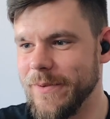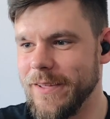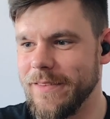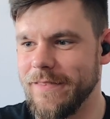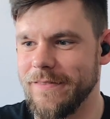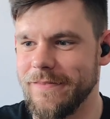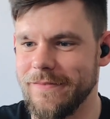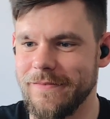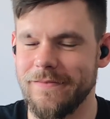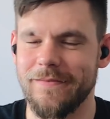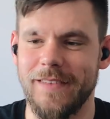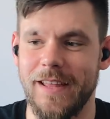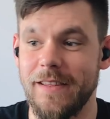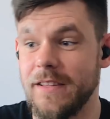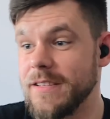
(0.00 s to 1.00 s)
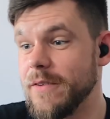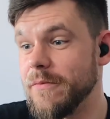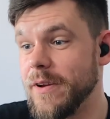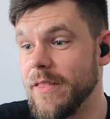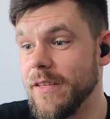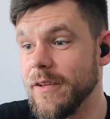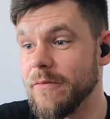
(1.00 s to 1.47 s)
man. Nice one. And that's
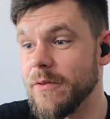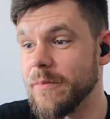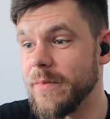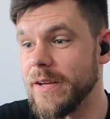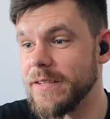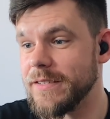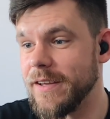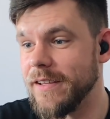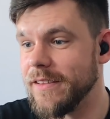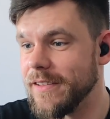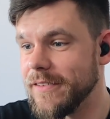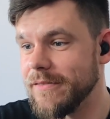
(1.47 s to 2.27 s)
everything from my side.